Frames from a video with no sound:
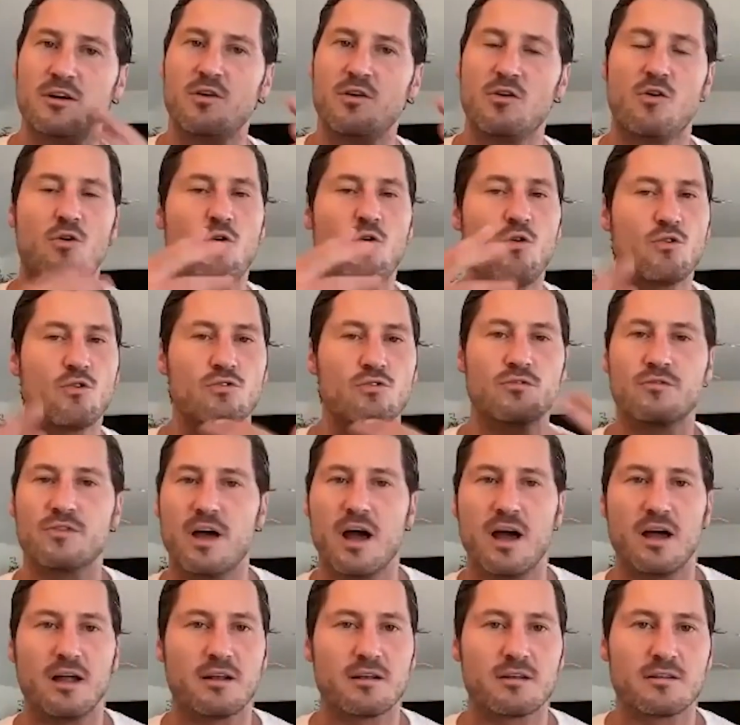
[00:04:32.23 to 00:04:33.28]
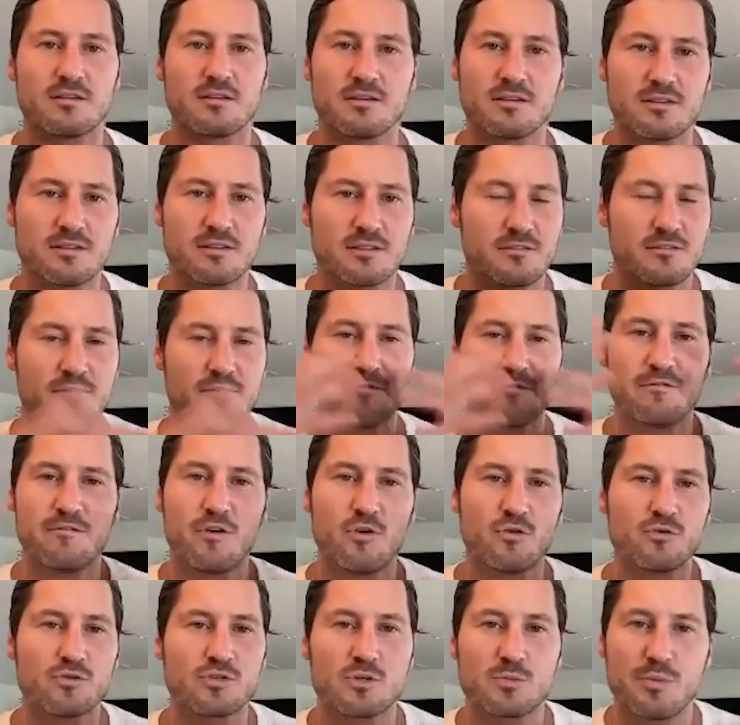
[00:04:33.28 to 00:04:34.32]
all of that, the, the the
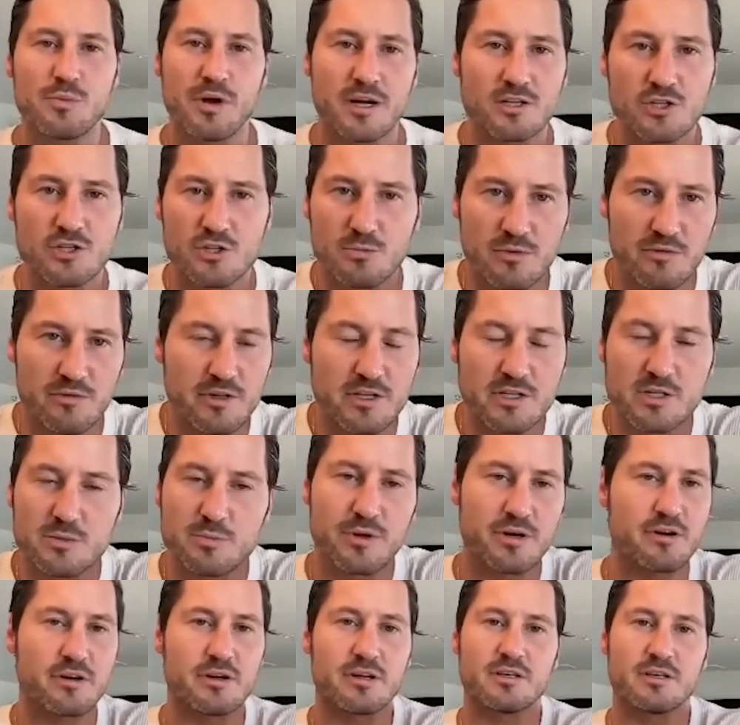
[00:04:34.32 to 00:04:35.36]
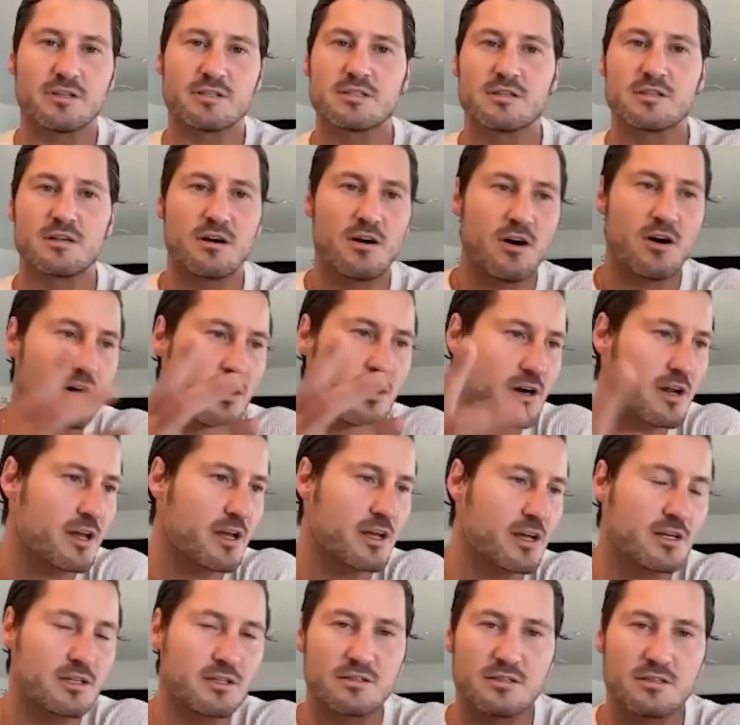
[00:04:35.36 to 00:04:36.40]
full spectrum of experience, the
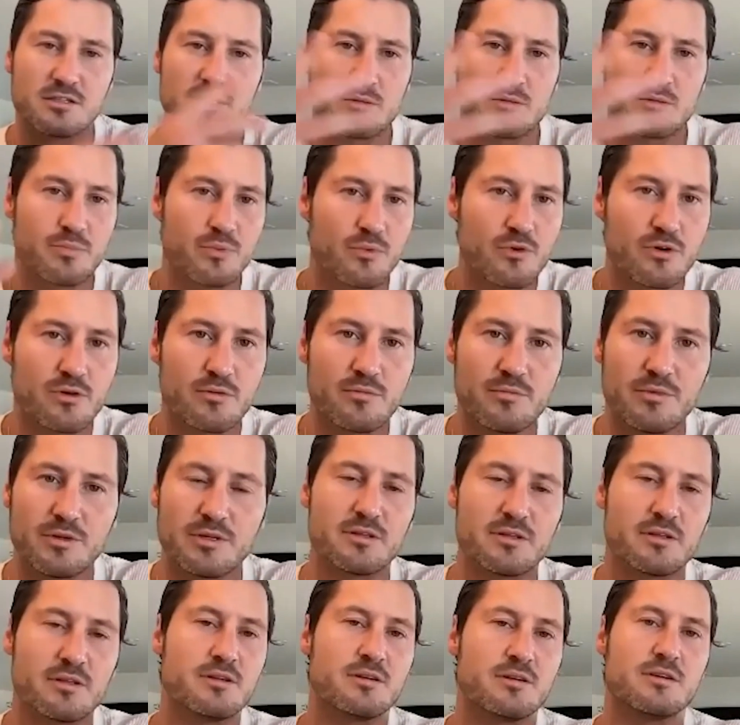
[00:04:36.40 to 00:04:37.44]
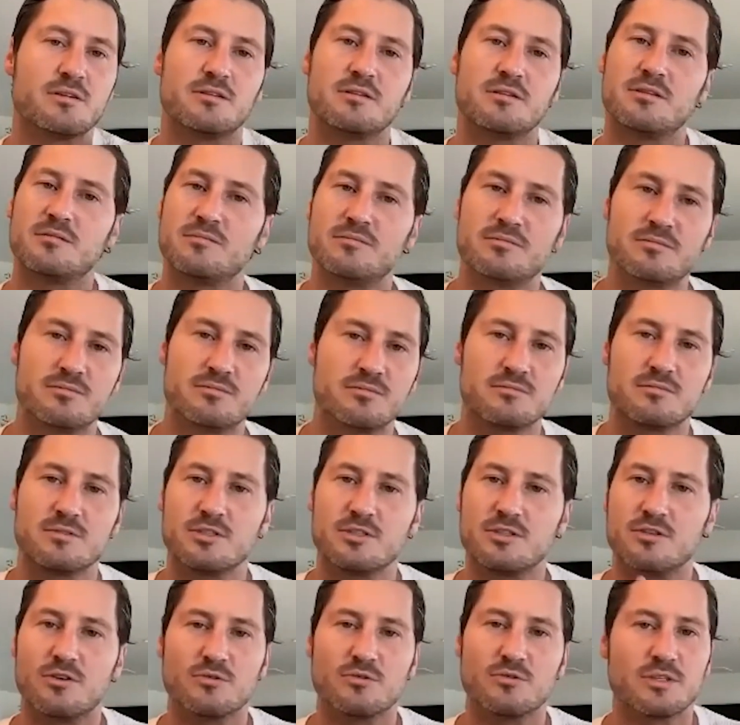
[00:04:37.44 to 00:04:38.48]
heartache, the disappointment, the the you
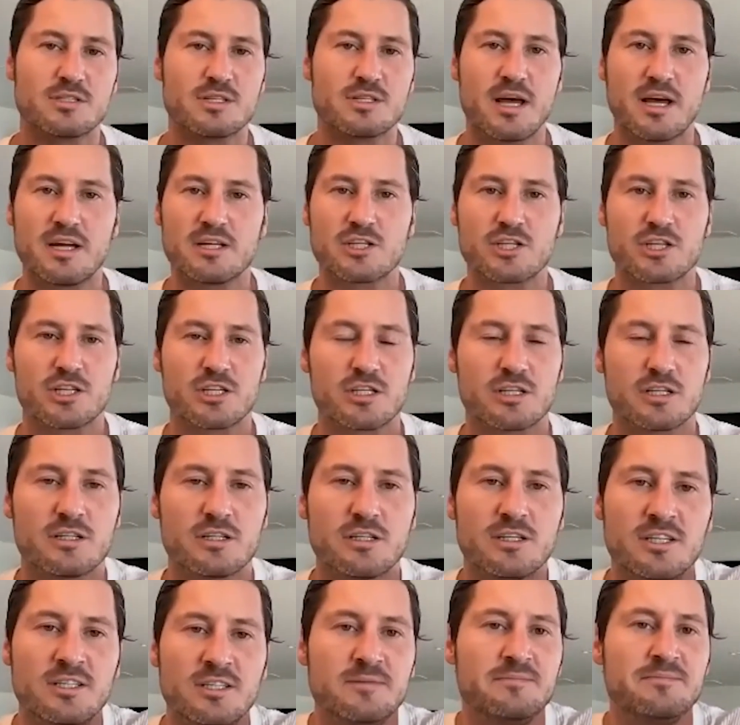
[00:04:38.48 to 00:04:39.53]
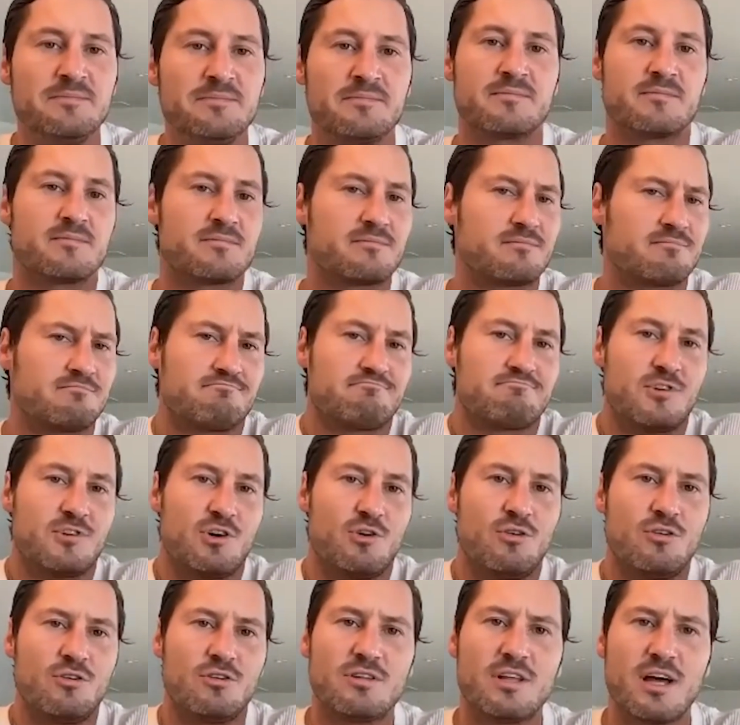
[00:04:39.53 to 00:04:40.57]
know the tension,
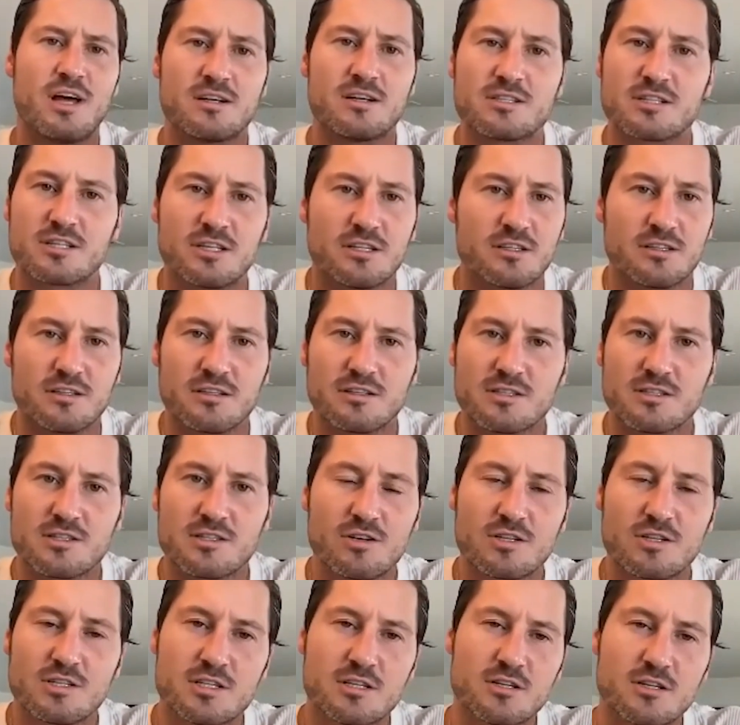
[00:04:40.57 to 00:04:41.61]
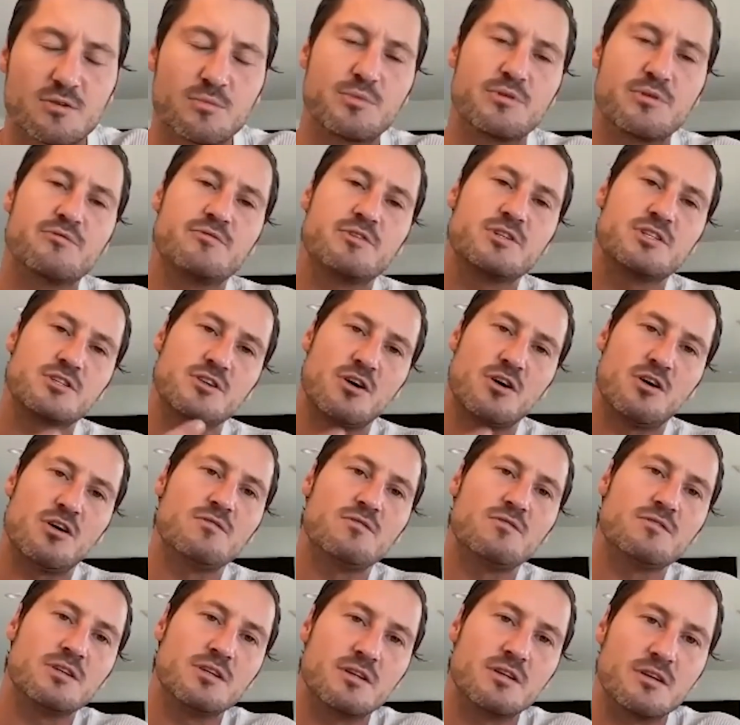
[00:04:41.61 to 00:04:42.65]
all of that is good as long as it could be
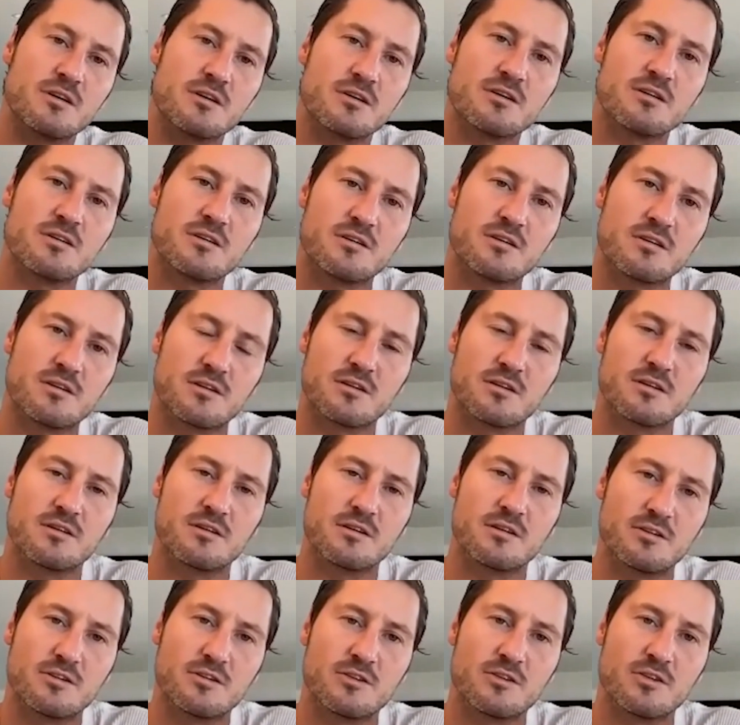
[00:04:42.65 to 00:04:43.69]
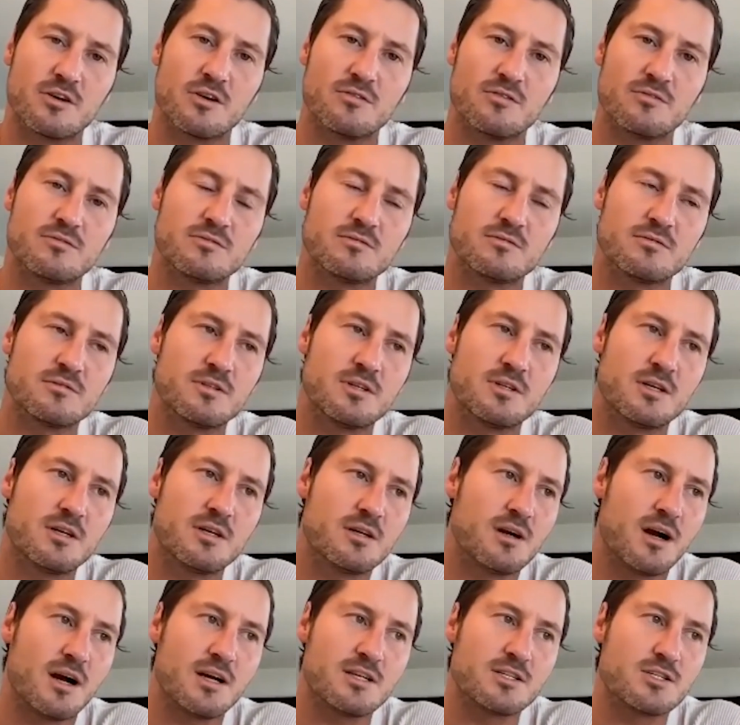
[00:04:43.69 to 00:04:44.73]
resolved in a, in a you know.
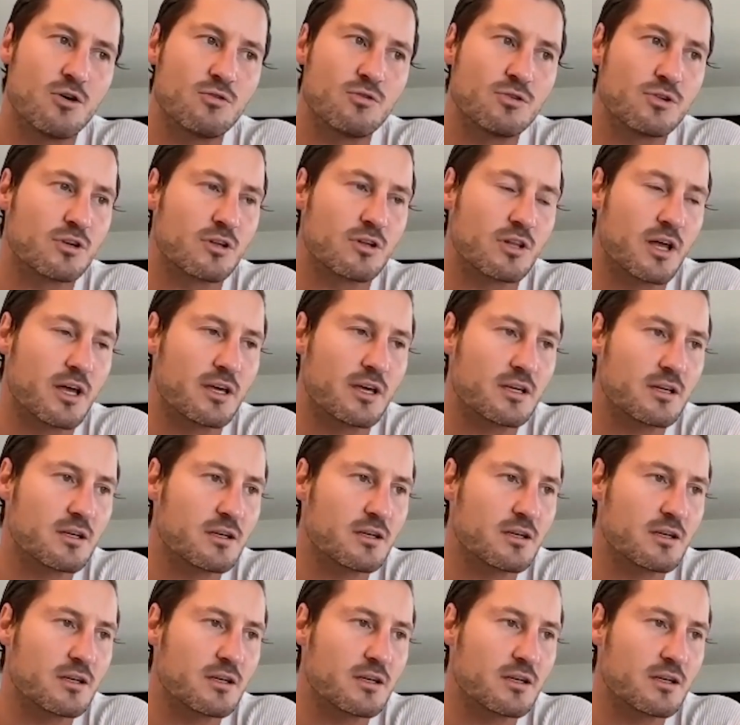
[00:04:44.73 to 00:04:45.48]
I told her, like,